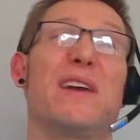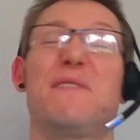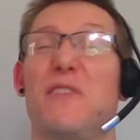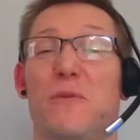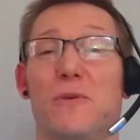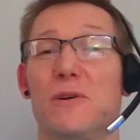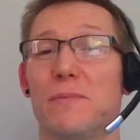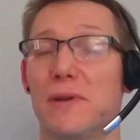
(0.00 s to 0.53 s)

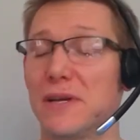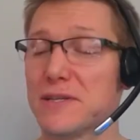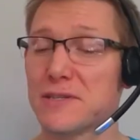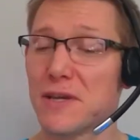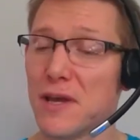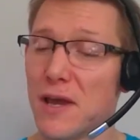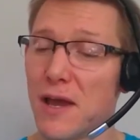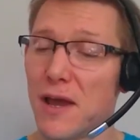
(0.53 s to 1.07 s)
even in the
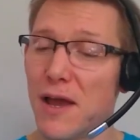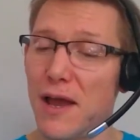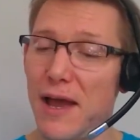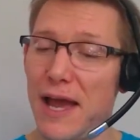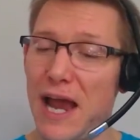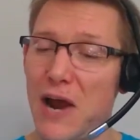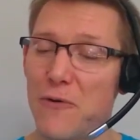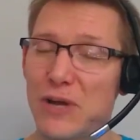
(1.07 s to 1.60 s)
workplace,
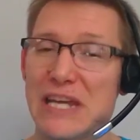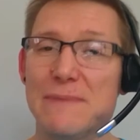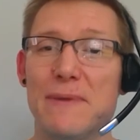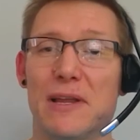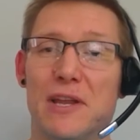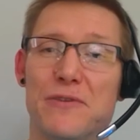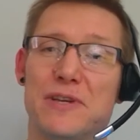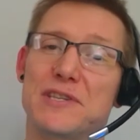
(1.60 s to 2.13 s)
our
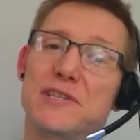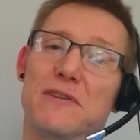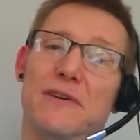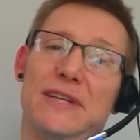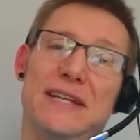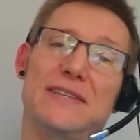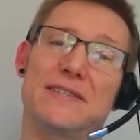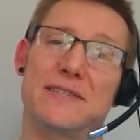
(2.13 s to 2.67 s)
email address is
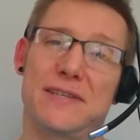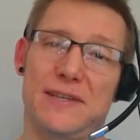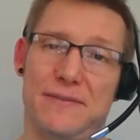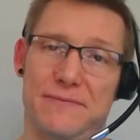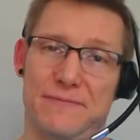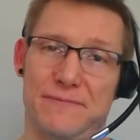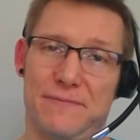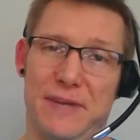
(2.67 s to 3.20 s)
our identity.